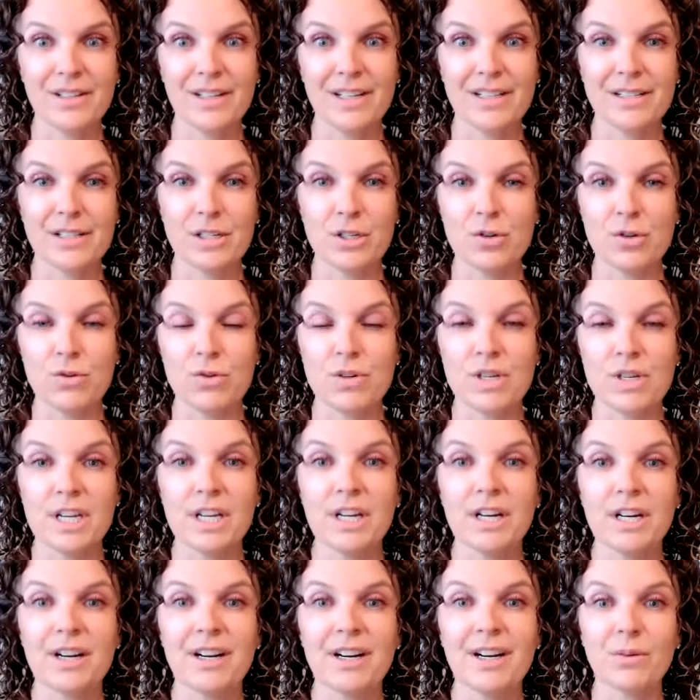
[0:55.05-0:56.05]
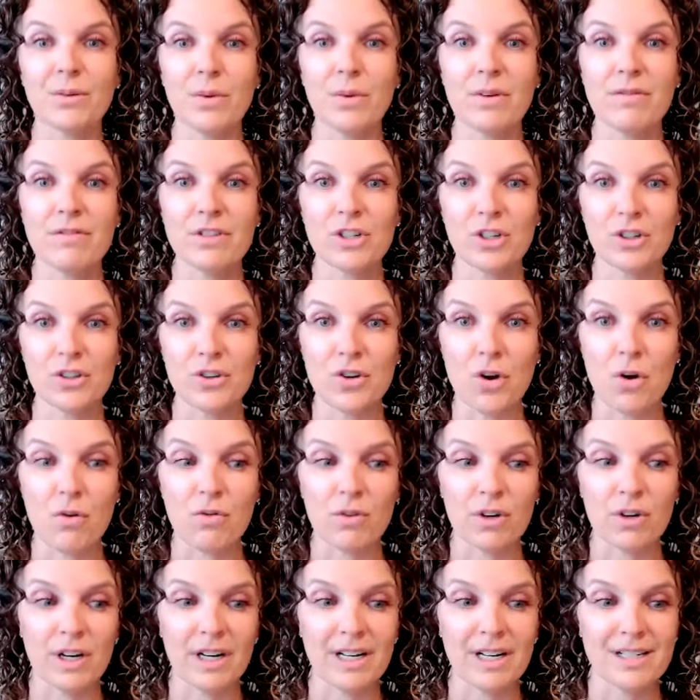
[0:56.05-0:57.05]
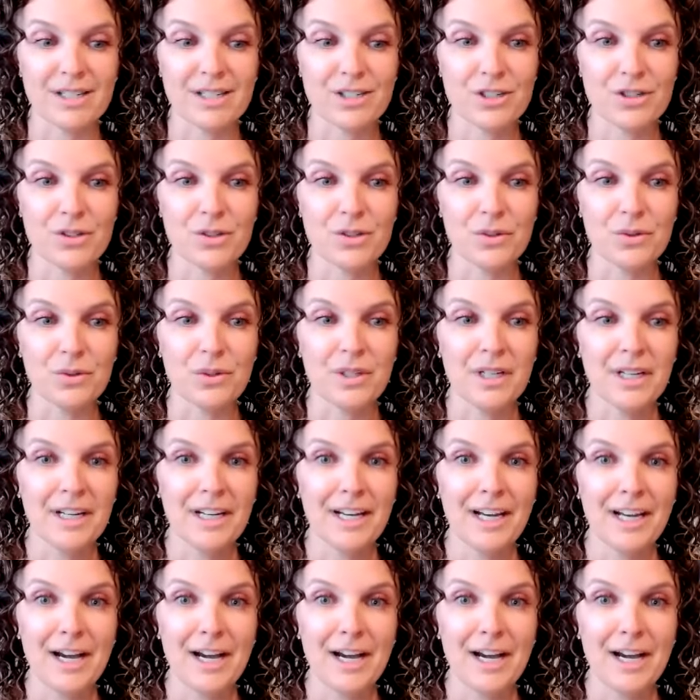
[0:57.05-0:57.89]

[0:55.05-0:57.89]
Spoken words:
it's a new year and we've turned over into